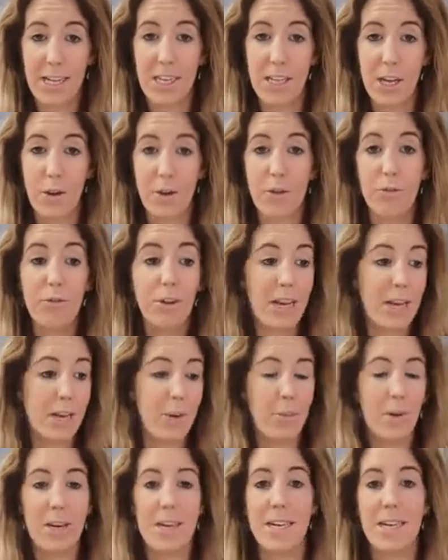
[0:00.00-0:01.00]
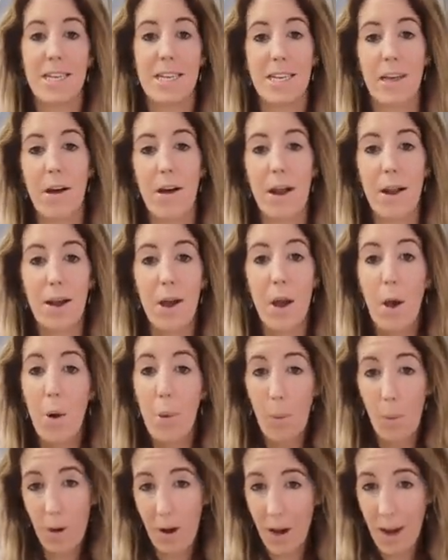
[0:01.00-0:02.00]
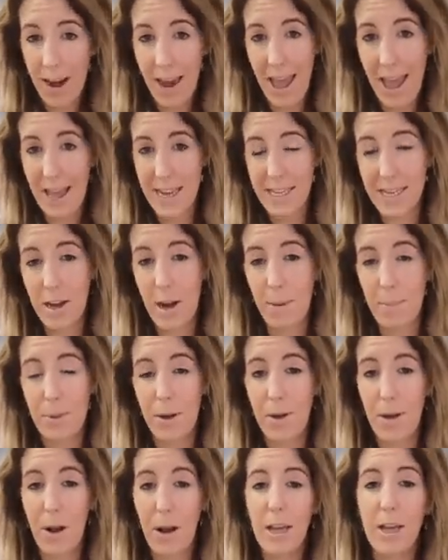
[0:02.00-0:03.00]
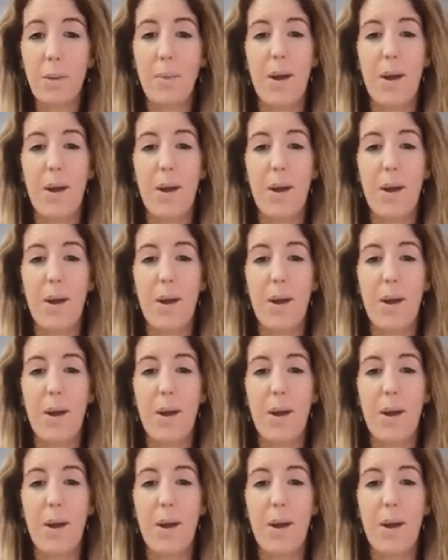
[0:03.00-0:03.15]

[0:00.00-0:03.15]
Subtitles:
So you really want to decide what kind of hair type you like,